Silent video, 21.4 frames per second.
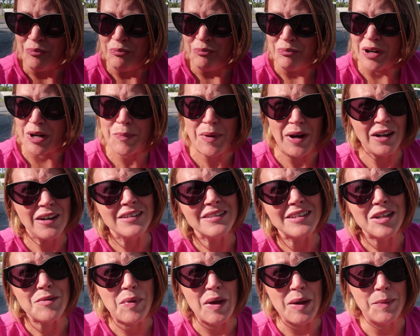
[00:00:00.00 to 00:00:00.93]
but
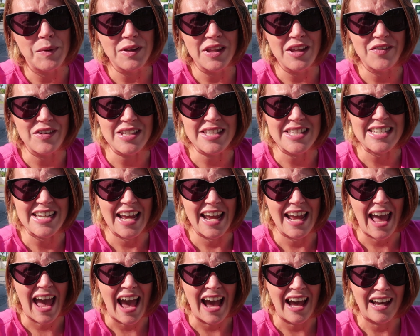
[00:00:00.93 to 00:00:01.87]
apparently people even stay
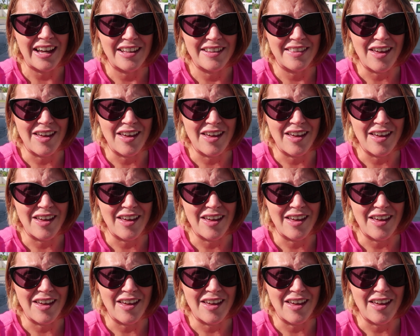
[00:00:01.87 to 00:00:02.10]
at